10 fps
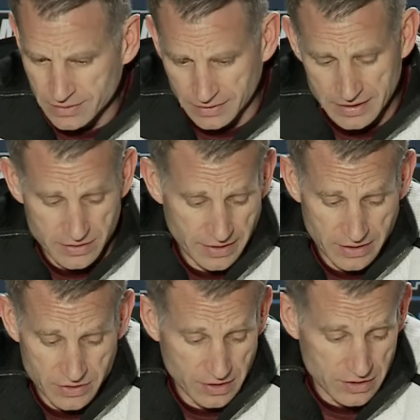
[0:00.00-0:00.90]
at least like a
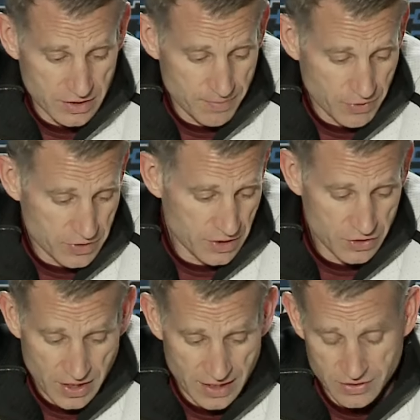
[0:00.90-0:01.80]
sixty percent
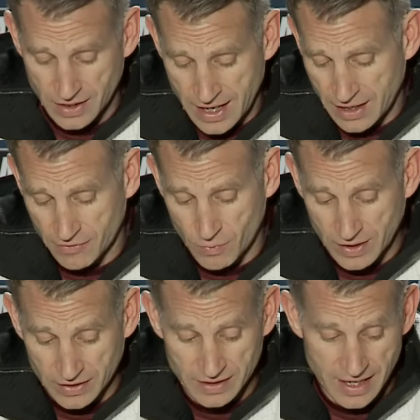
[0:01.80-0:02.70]
chance or higher of
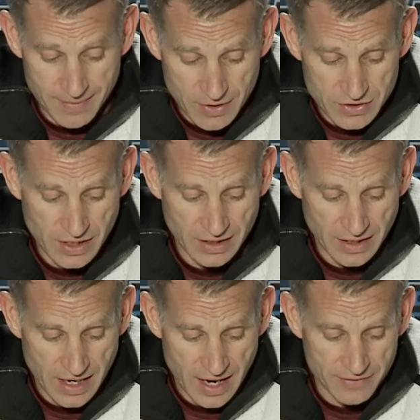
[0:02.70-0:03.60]
winning the game in the second
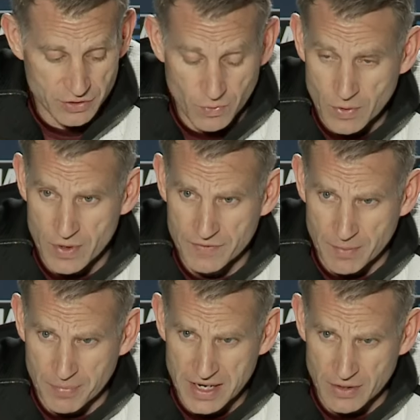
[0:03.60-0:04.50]
half. So we, we've
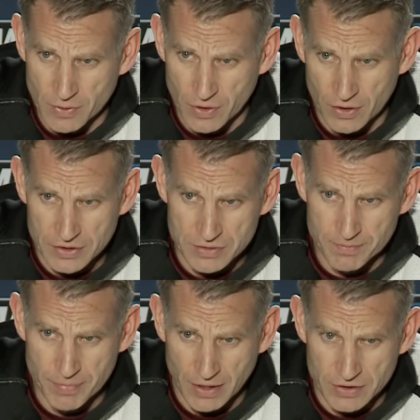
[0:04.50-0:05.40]
competed with all these
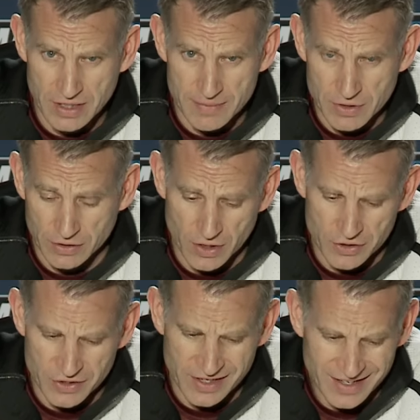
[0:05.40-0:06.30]
better teams in the
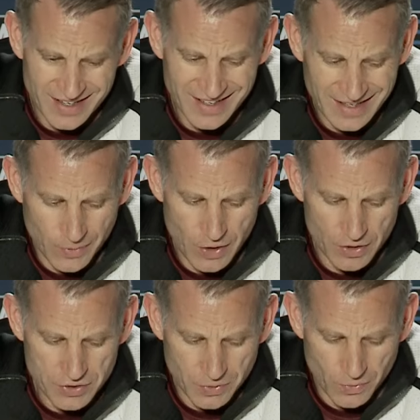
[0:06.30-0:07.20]
country. And we
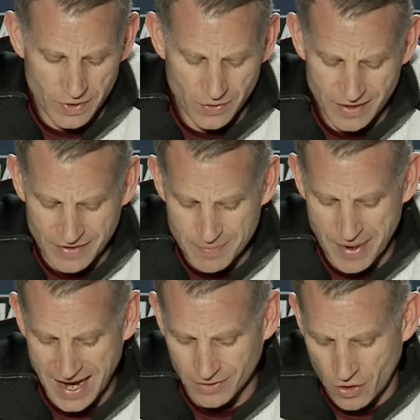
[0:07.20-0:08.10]
also we don't have any
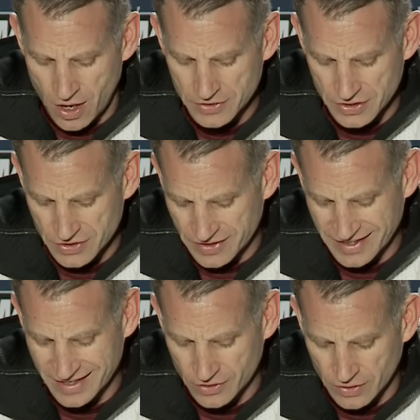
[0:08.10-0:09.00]
bad losses on the
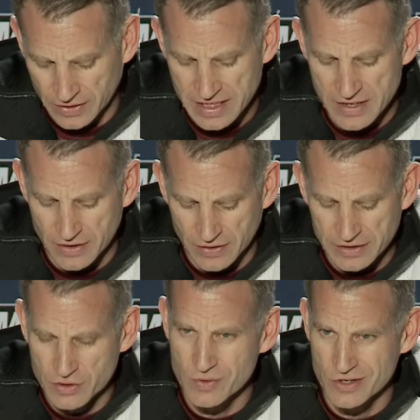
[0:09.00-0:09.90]
year really either. Like
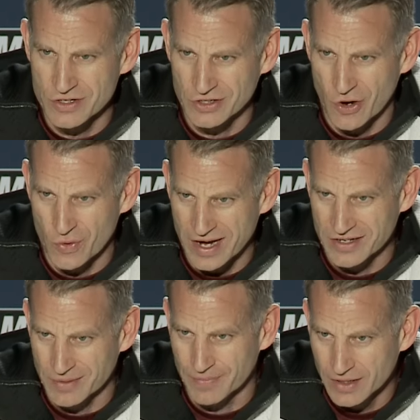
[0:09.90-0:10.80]
two years ago we had some